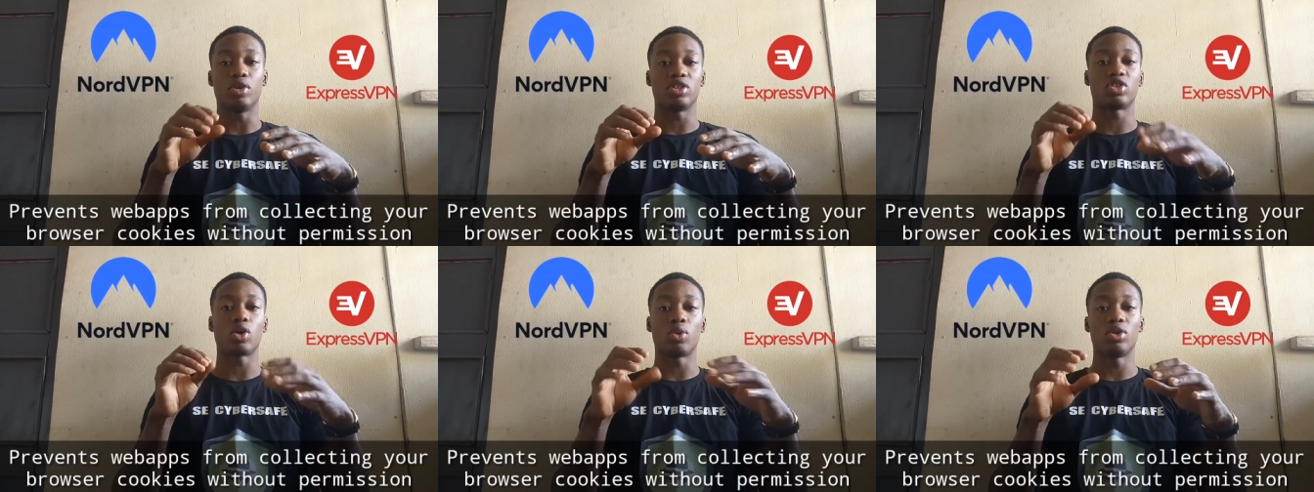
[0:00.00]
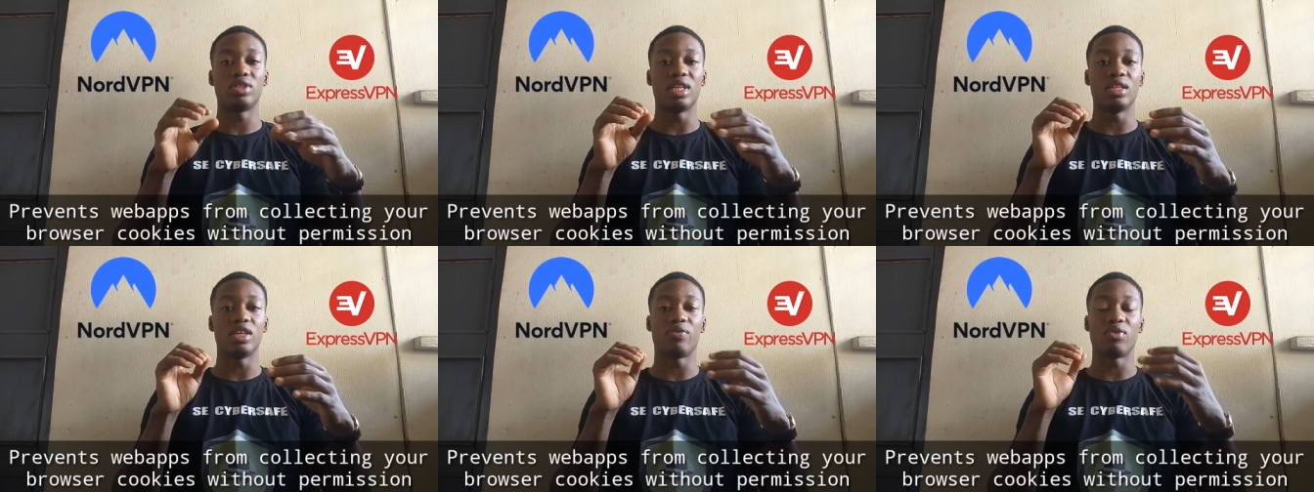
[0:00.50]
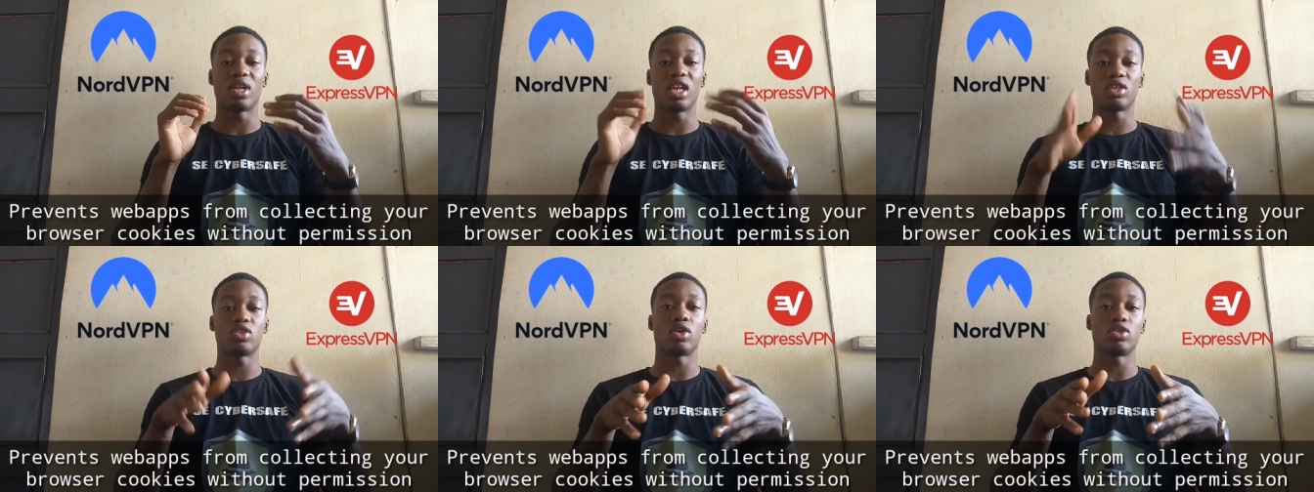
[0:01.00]
But someone, if you
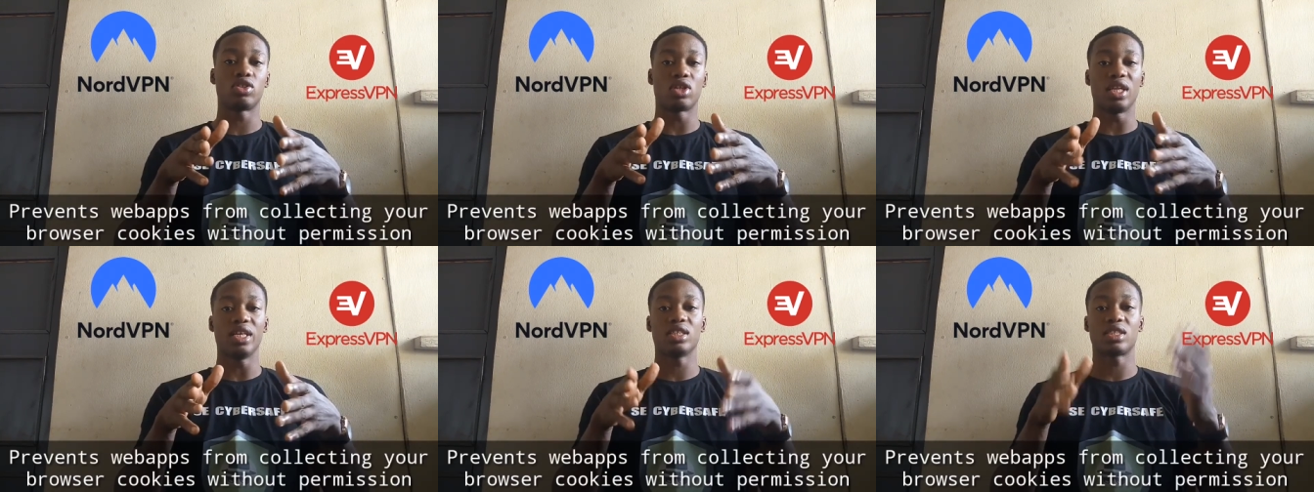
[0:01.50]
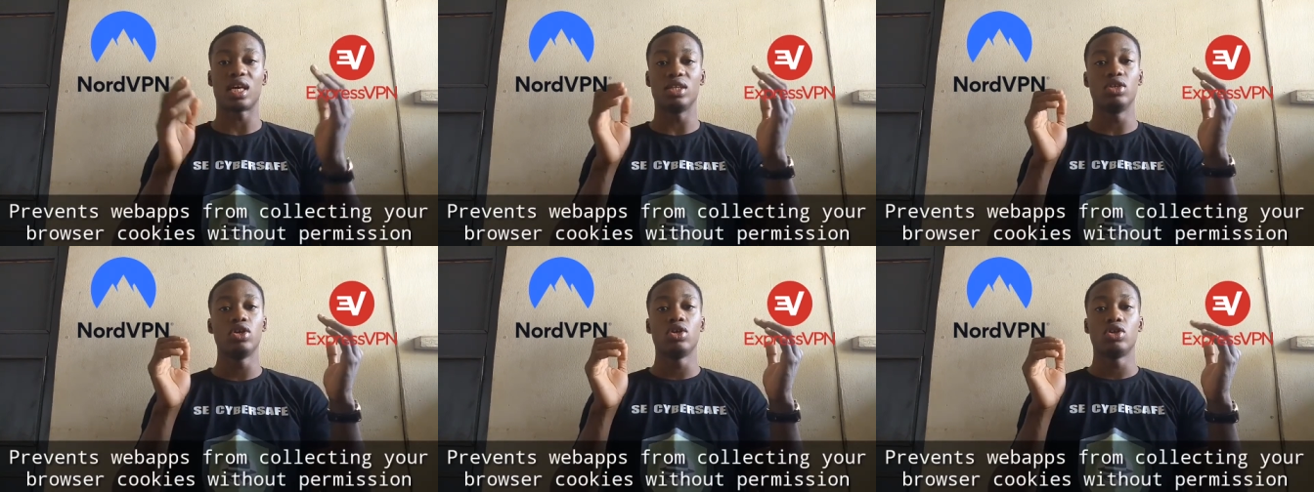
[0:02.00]
click such links and